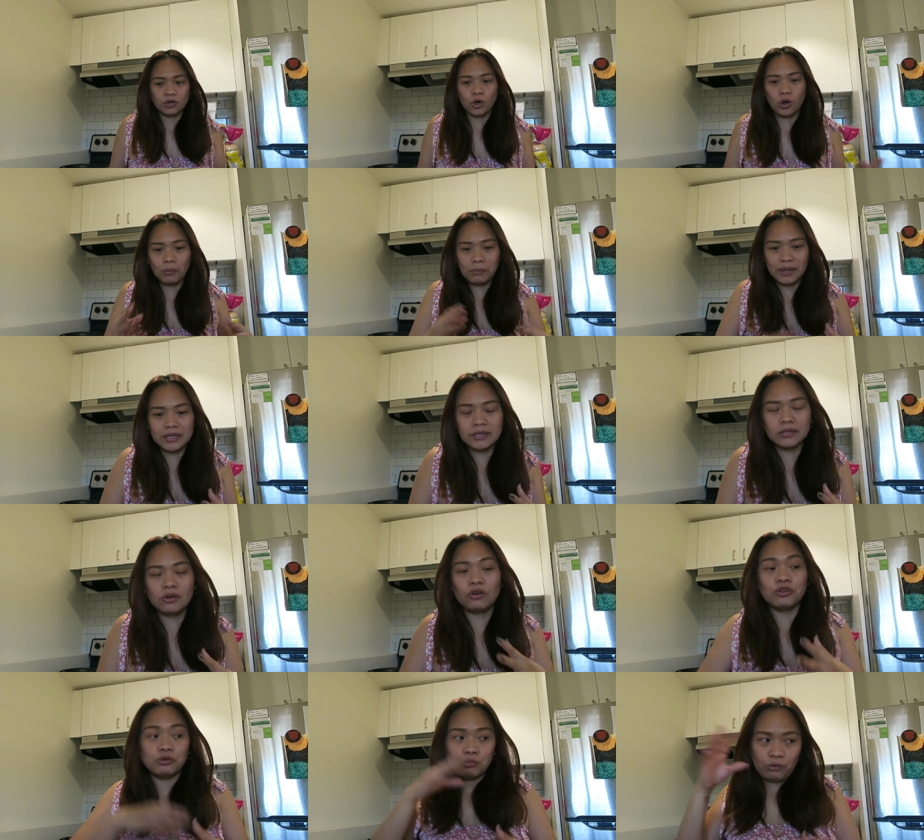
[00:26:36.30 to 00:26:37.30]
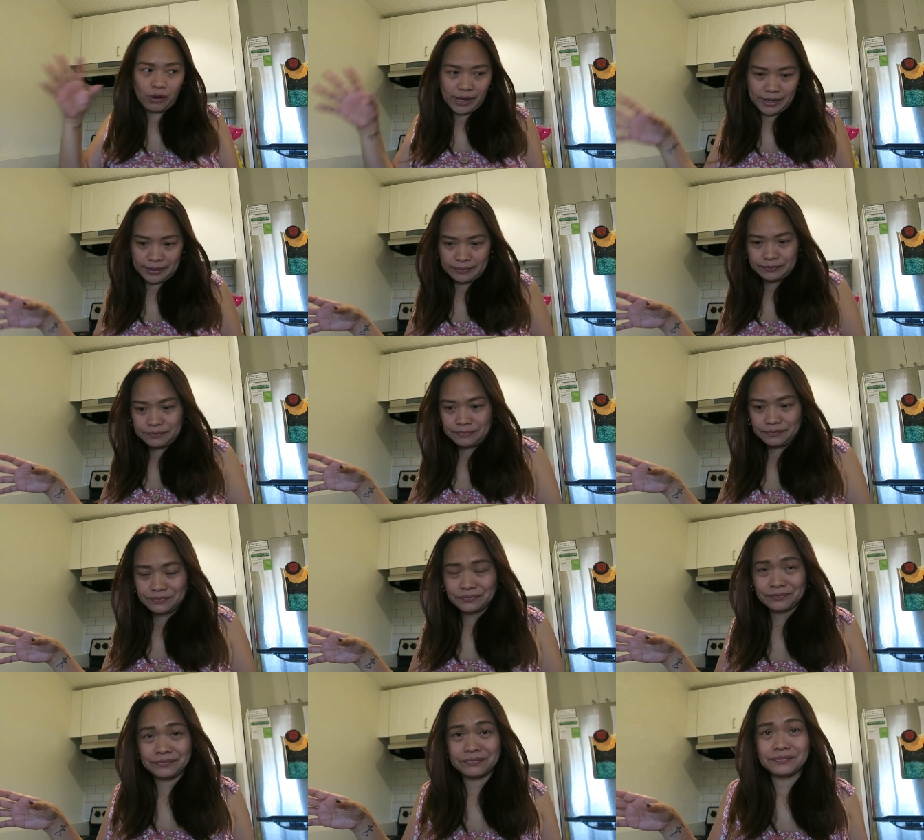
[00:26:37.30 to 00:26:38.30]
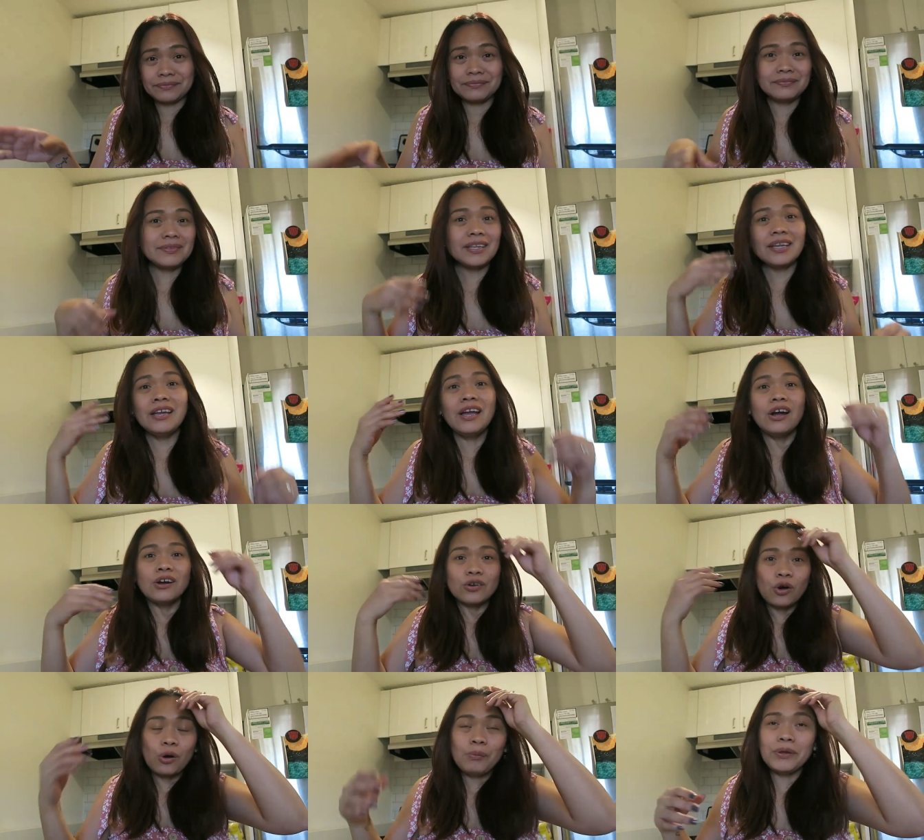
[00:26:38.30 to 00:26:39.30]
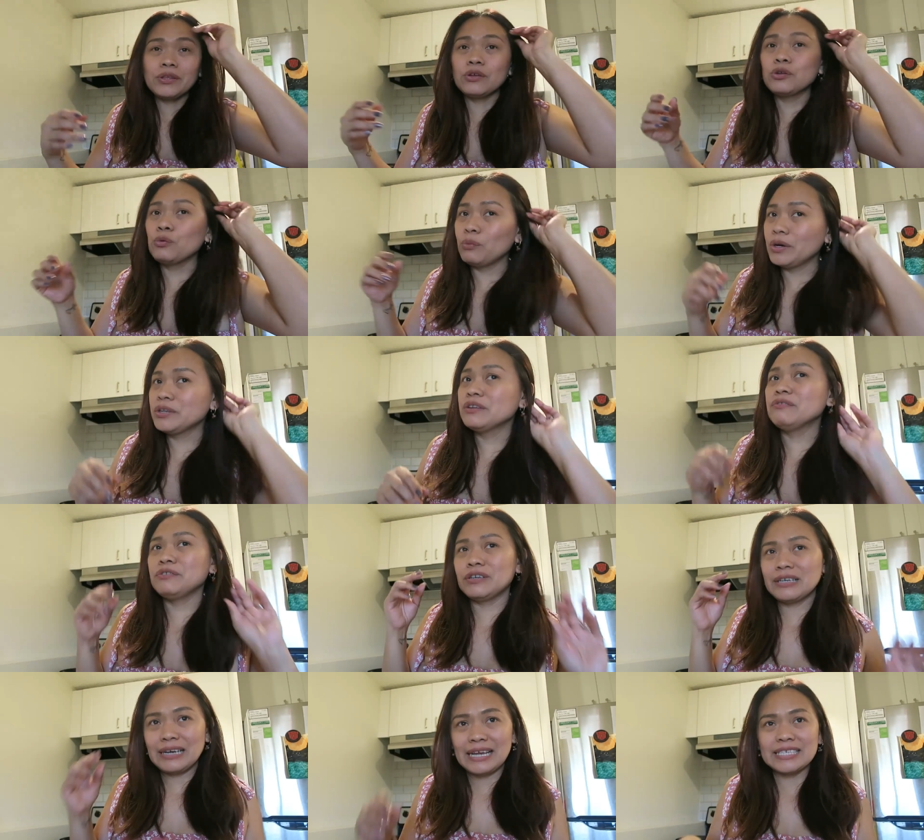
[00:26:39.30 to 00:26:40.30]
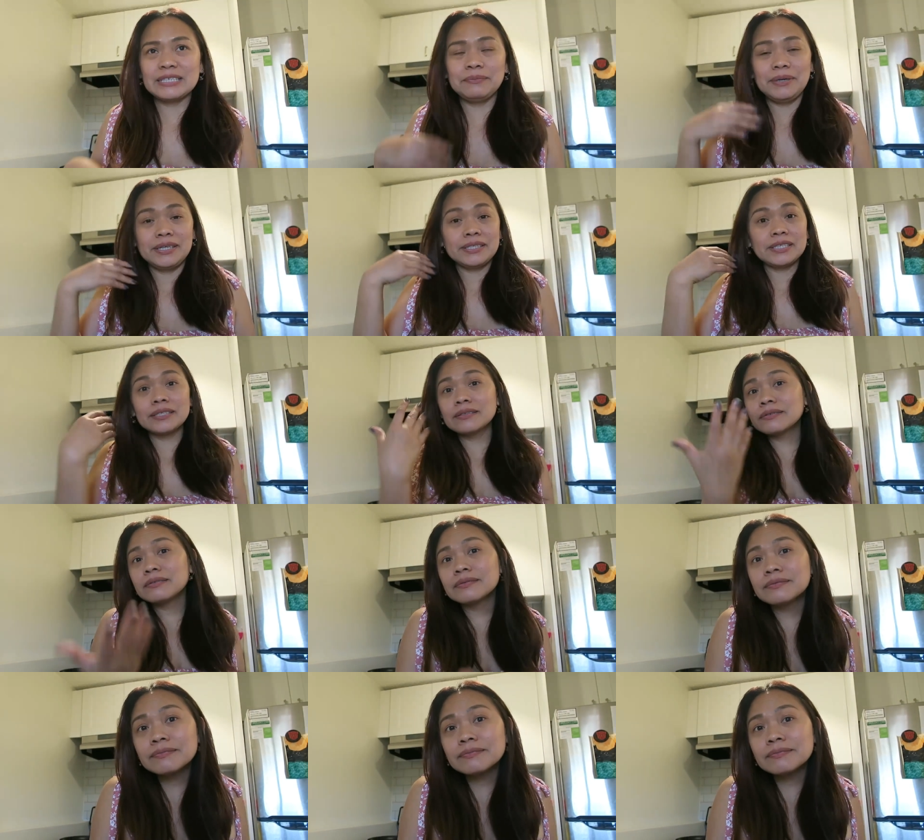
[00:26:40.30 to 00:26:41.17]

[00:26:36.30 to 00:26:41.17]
Comment on one. Comment on one of your classmates'